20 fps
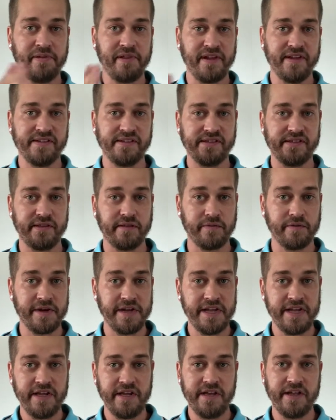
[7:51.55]
plus
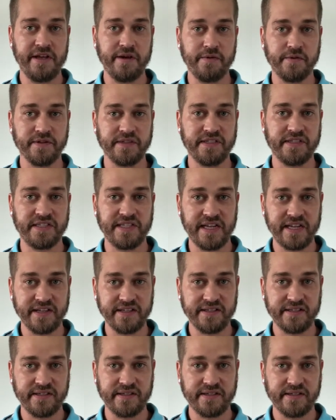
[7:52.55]
3 equals
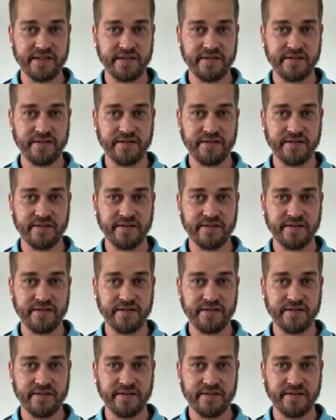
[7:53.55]
6,